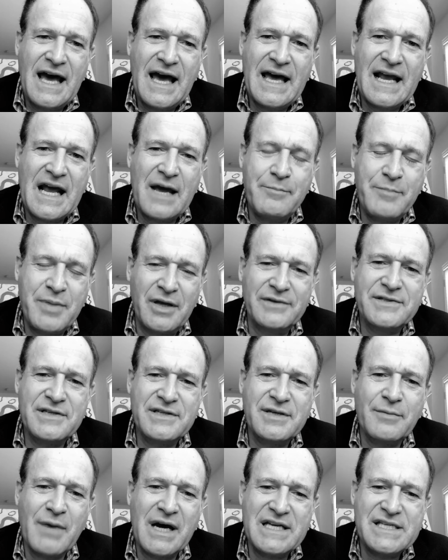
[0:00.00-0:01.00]
And I built
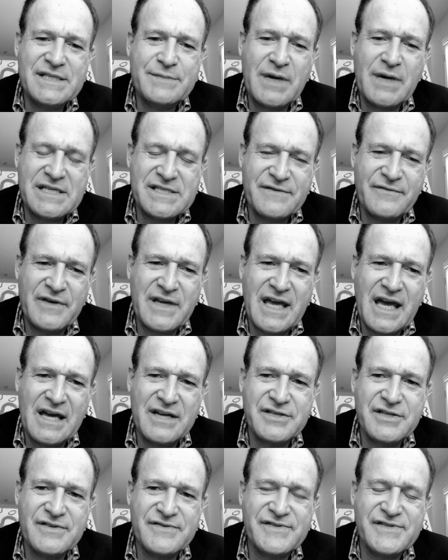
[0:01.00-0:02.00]
it to my
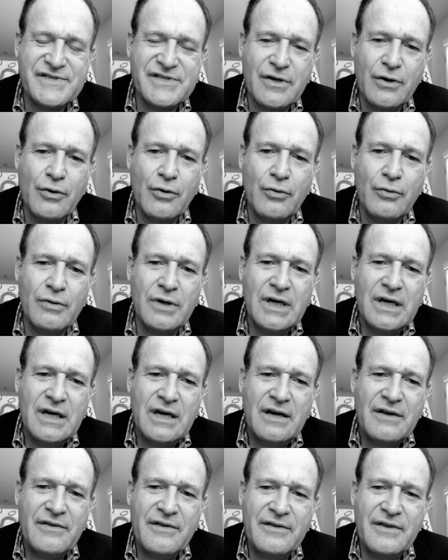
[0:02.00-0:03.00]
specifications. So
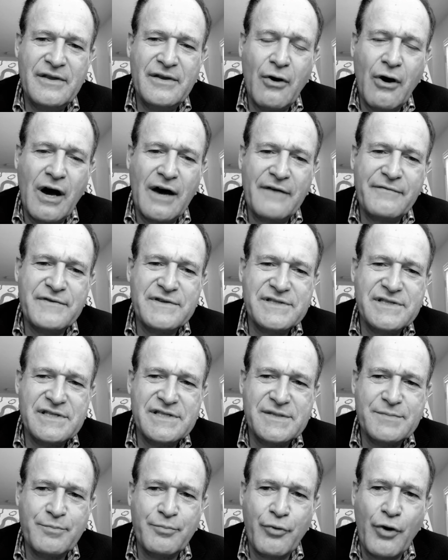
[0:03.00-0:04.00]
the office
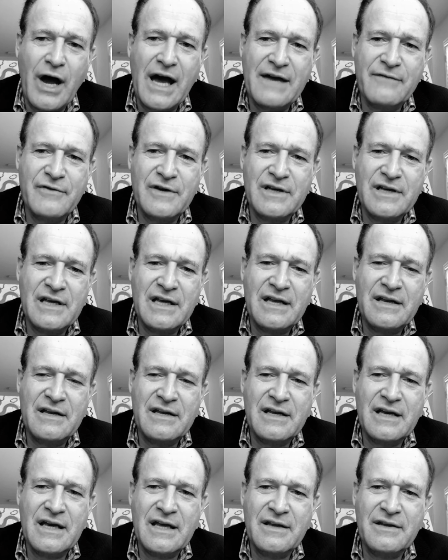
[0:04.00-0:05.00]
is private.
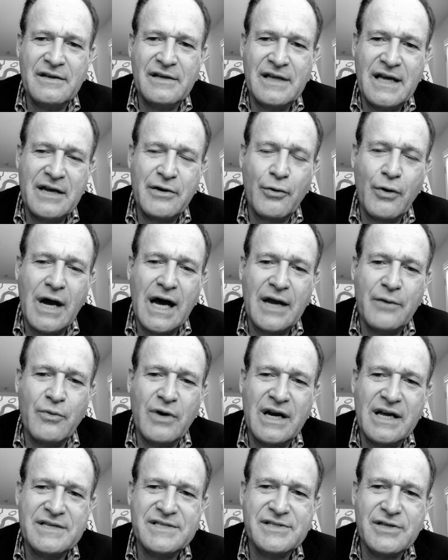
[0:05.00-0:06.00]
And later on,
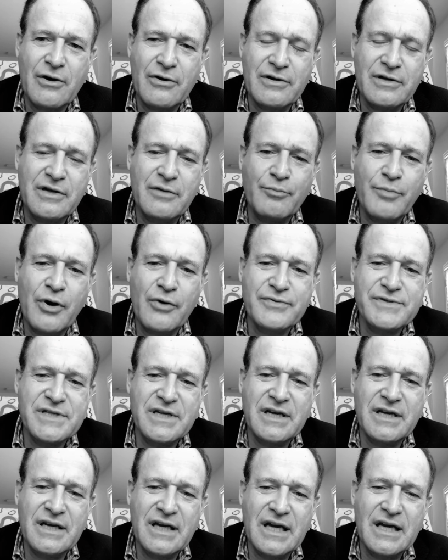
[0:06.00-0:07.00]
when I started
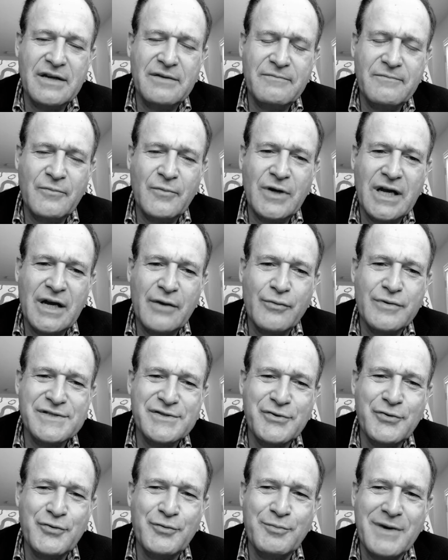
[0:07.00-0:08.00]
composing again, when I
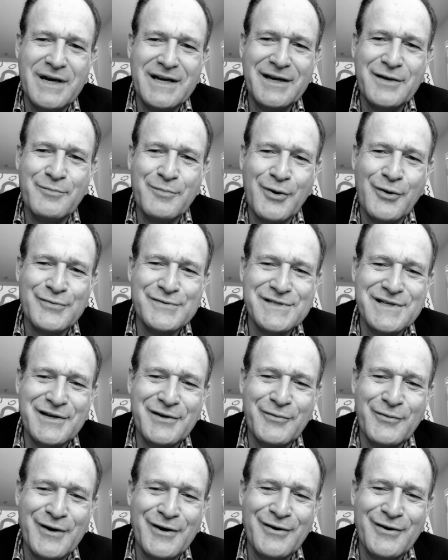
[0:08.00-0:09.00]
resumed my composing
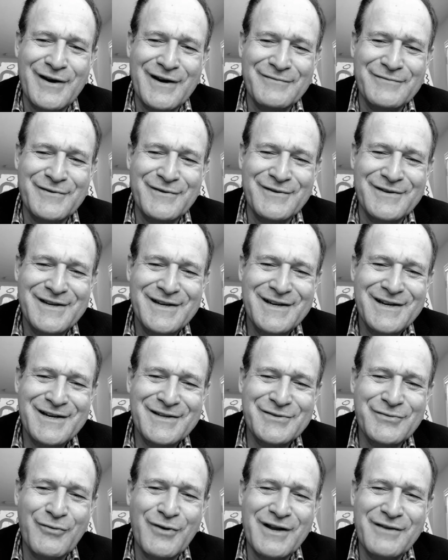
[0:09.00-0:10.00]
career after
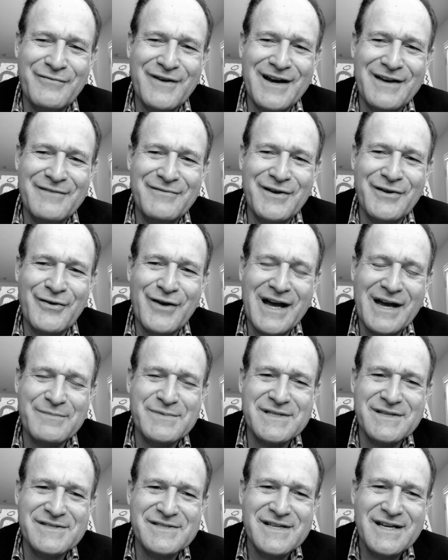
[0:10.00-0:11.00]
a 25-year
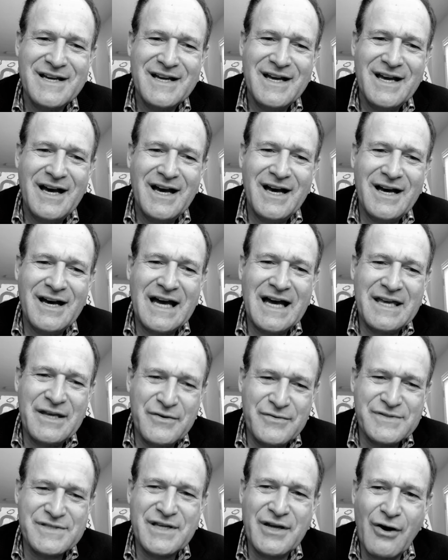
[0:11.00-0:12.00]
absence, I
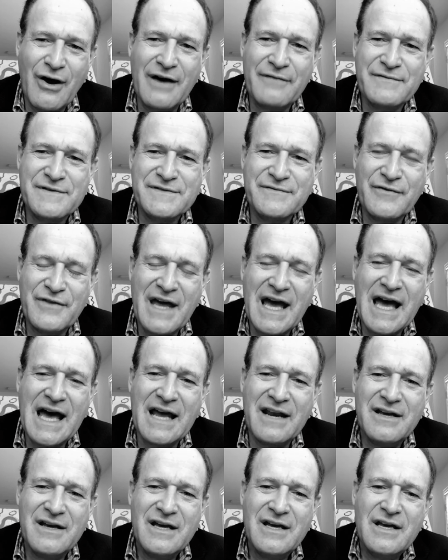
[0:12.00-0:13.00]
used the office for
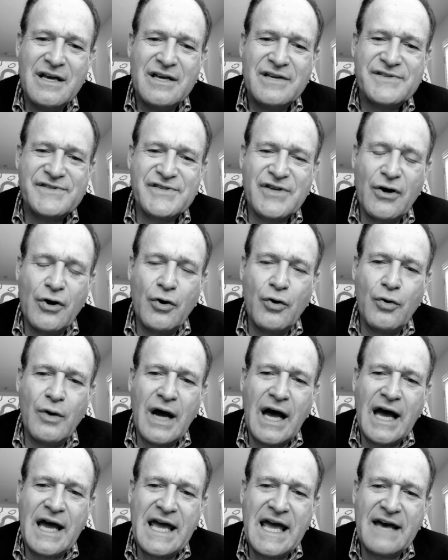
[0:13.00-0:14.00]
that.
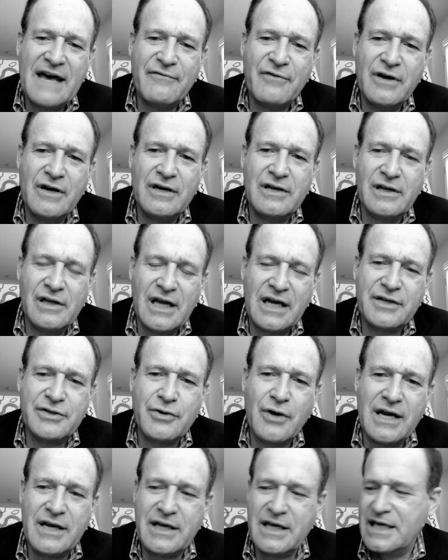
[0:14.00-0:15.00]
So I have an
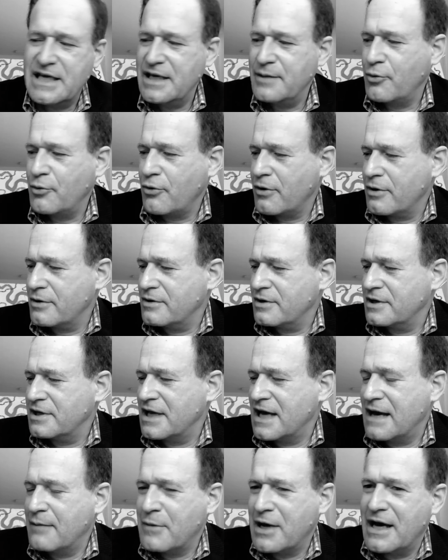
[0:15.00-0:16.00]
electronic keyboard, a
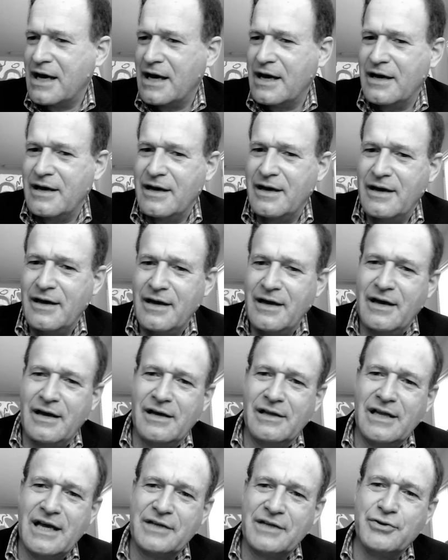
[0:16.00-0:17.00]

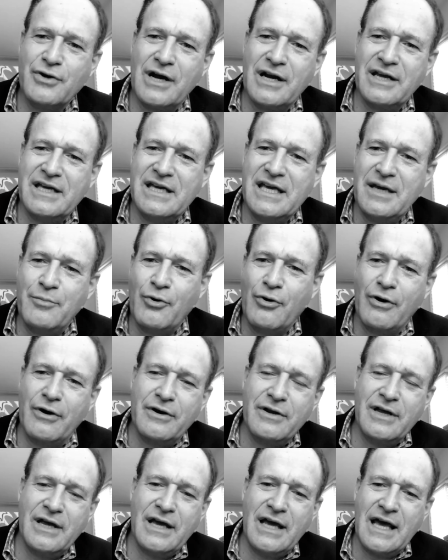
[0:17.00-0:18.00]
Yamaha electronic
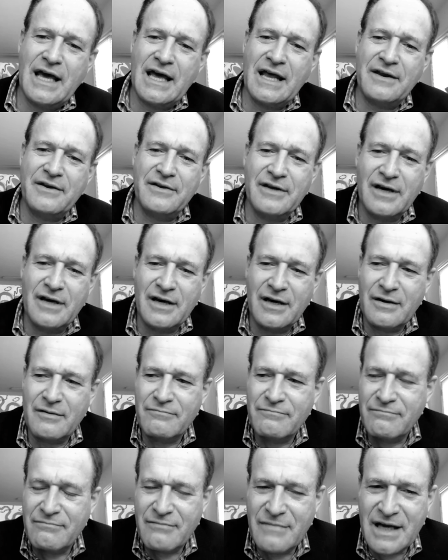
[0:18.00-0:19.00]
keyboard, and
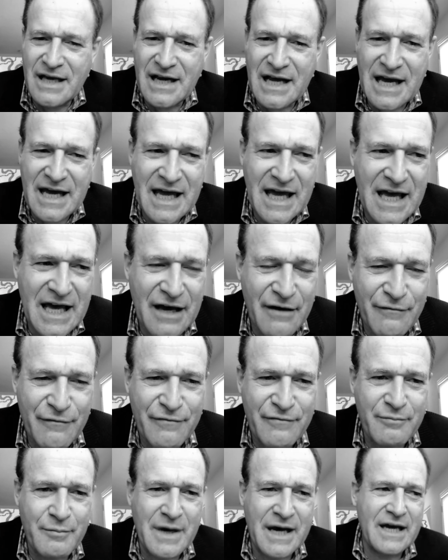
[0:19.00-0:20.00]
I
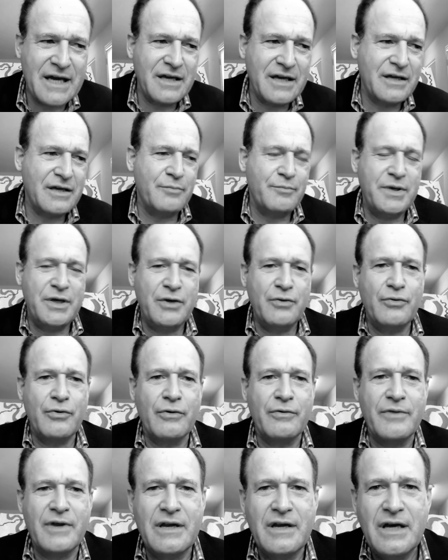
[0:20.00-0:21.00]
have my
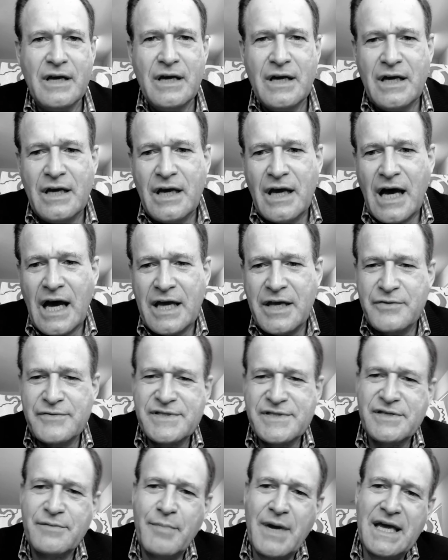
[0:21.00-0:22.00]
computer that I
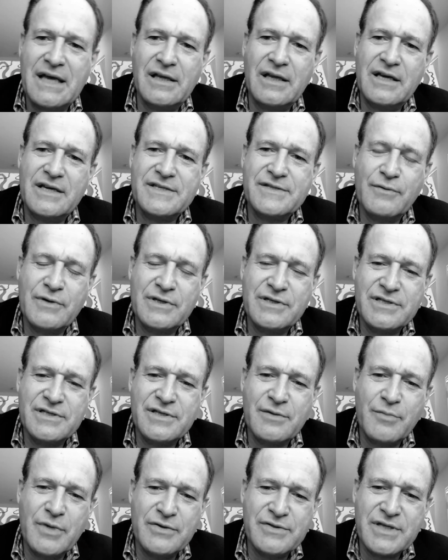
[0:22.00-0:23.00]
use Sibelius, which
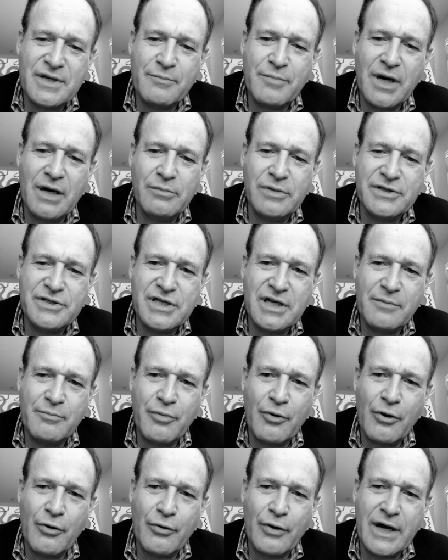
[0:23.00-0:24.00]
is a music publishing
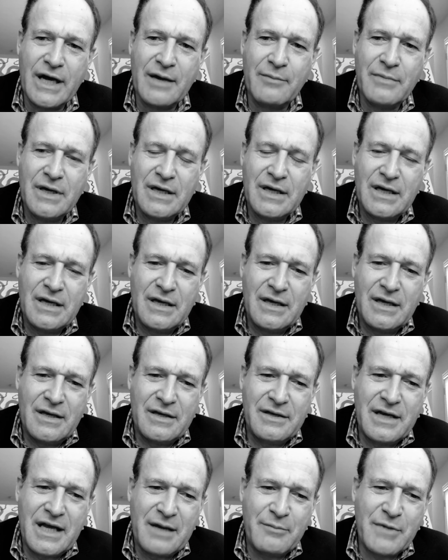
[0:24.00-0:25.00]
program mm-hmm.
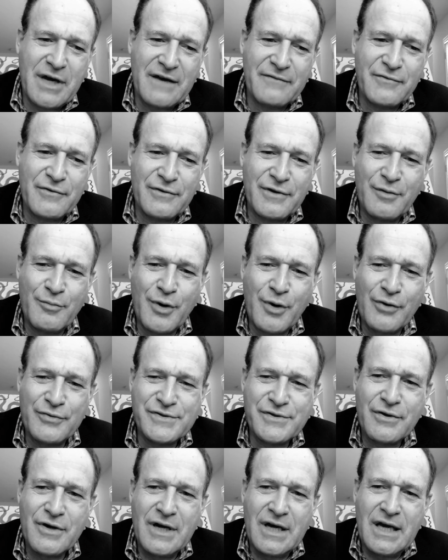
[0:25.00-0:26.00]
named after the
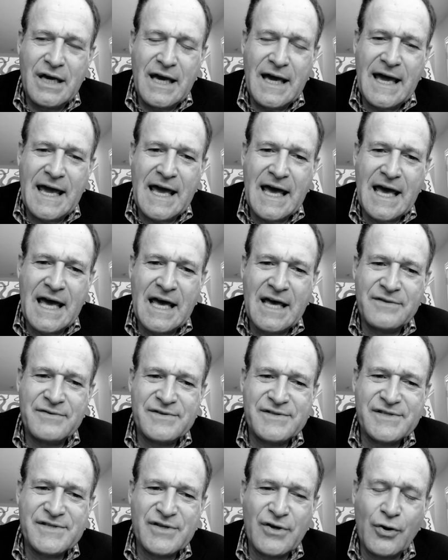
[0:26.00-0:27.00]
composer. Mm-hmm.
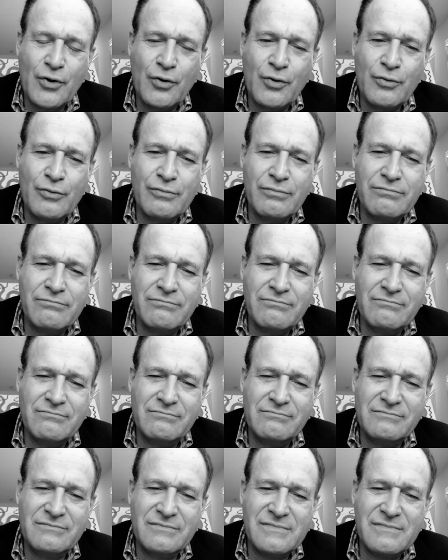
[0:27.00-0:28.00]
And so
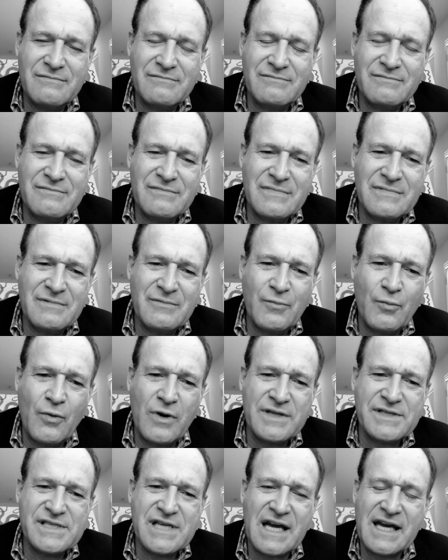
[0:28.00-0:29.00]

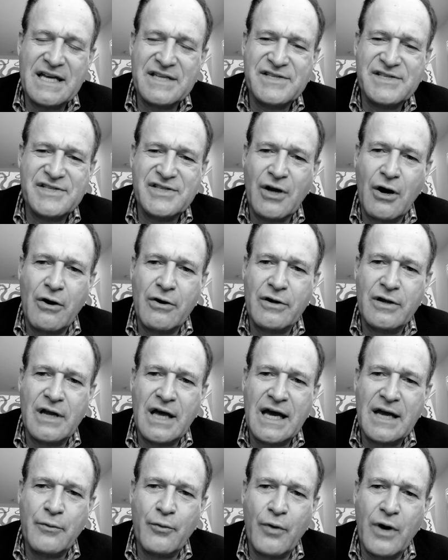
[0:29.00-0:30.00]
once I get started,
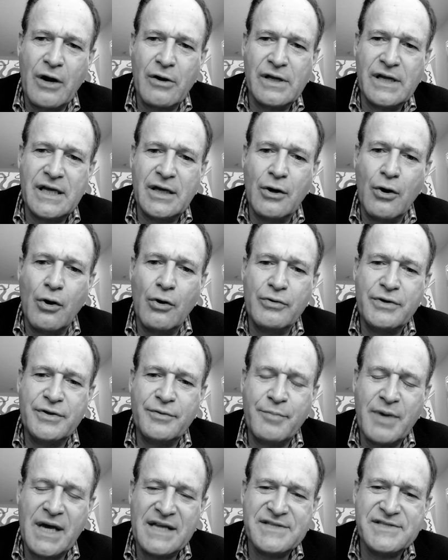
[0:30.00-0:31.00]
I rarely go
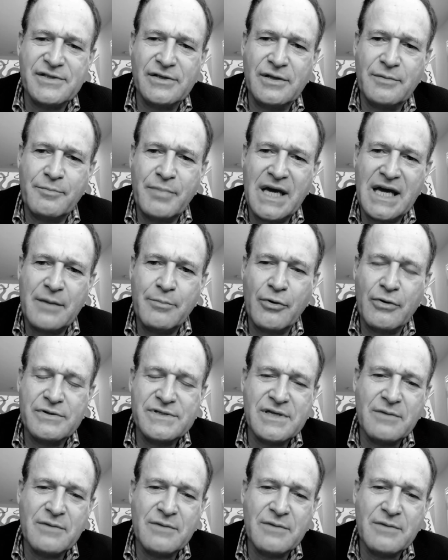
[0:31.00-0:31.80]
to pencil and paper.